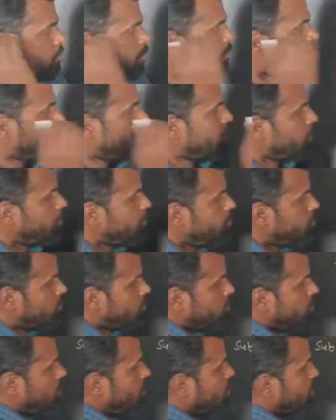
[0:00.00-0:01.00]
we will
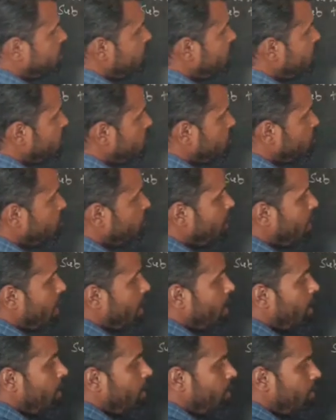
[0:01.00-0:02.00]
use, since we
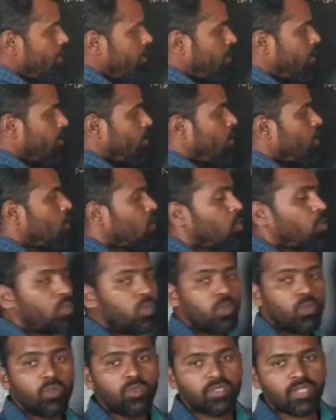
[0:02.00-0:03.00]
had
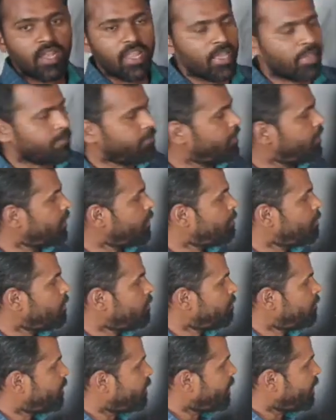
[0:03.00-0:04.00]
two slack variable,
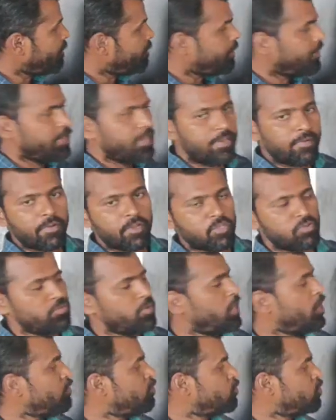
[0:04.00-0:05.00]
for every equation we
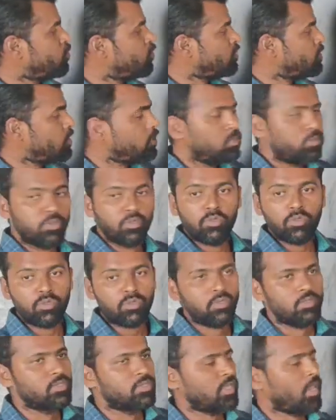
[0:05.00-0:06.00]
have to show that
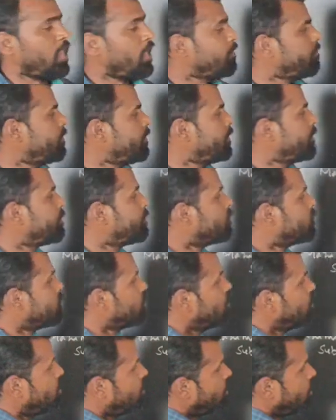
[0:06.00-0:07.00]
two slack variables.
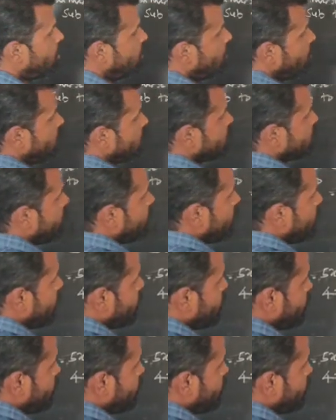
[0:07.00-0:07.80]
So here